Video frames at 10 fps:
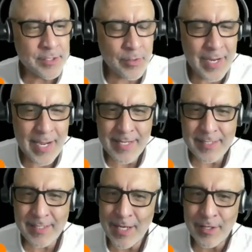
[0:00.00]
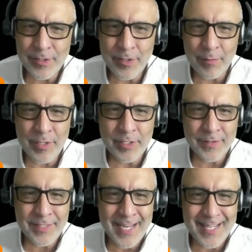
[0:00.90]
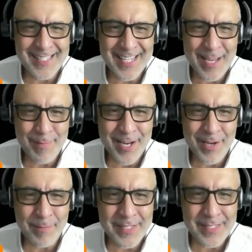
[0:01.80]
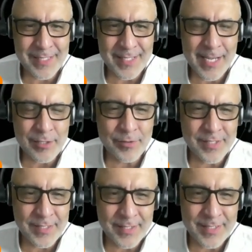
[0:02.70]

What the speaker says: So guys, thank you so much for taking time out of your busy schedule to